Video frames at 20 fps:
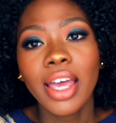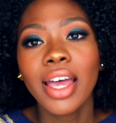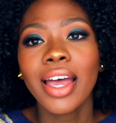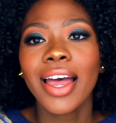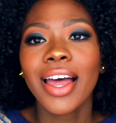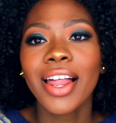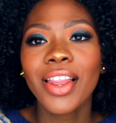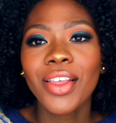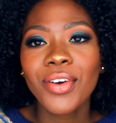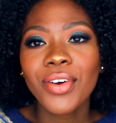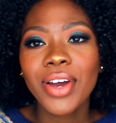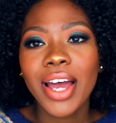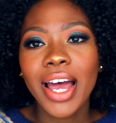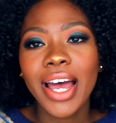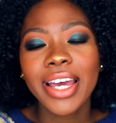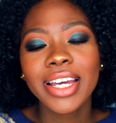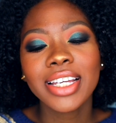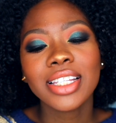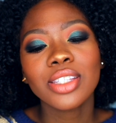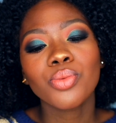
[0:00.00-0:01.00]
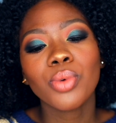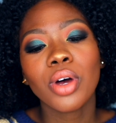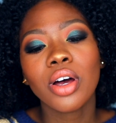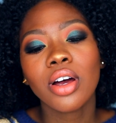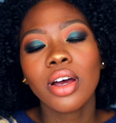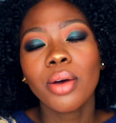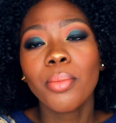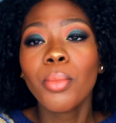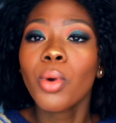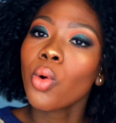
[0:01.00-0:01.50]
Hello guys,
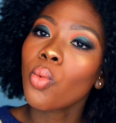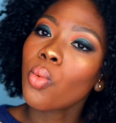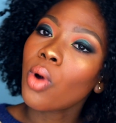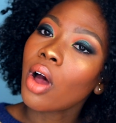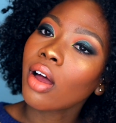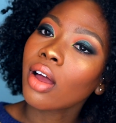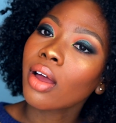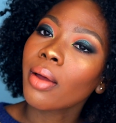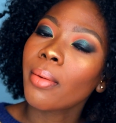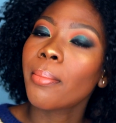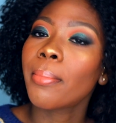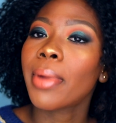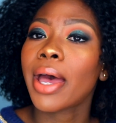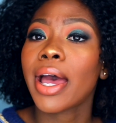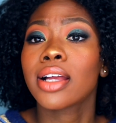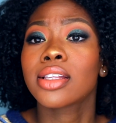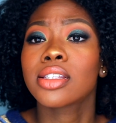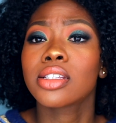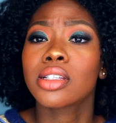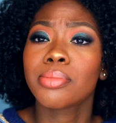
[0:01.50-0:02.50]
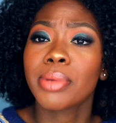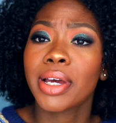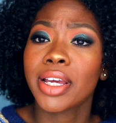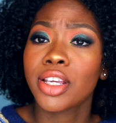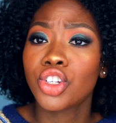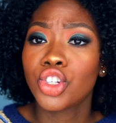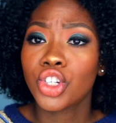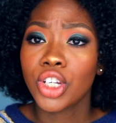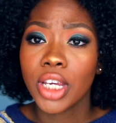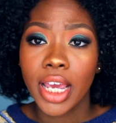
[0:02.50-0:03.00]
welcome back to
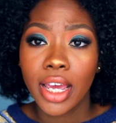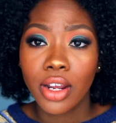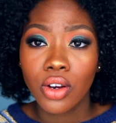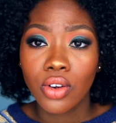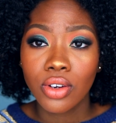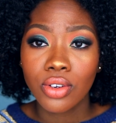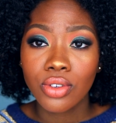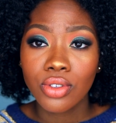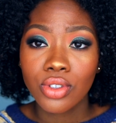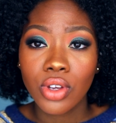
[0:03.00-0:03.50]
my channel.